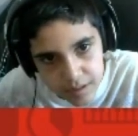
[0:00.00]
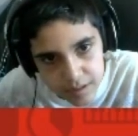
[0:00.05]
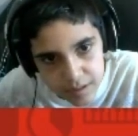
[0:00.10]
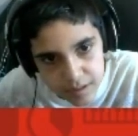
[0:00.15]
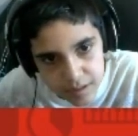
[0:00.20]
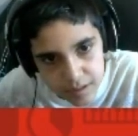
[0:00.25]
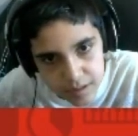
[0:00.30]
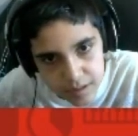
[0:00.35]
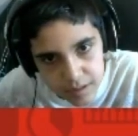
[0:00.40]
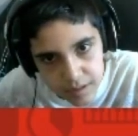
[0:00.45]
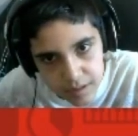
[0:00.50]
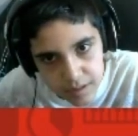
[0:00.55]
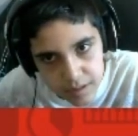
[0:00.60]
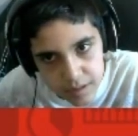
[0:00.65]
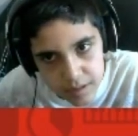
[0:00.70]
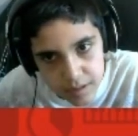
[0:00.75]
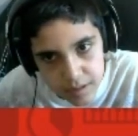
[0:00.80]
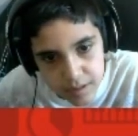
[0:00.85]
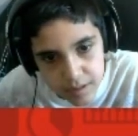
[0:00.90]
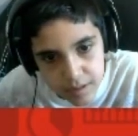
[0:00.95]

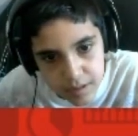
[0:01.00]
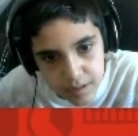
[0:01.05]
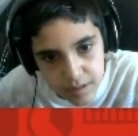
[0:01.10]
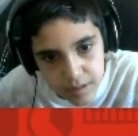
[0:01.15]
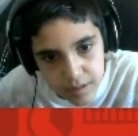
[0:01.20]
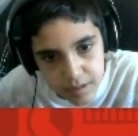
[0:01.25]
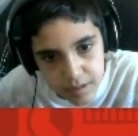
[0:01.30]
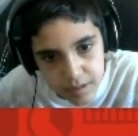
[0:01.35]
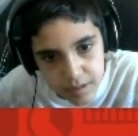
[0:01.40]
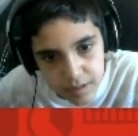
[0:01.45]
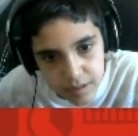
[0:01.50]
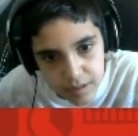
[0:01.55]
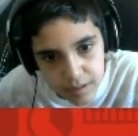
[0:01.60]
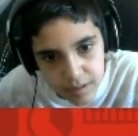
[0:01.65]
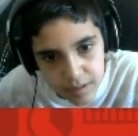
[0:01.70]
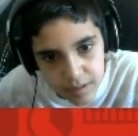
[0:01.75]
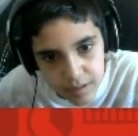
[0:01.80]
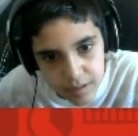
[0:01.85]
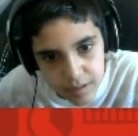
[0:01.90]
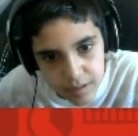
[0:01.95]

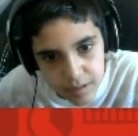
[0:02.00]
Nothing is said.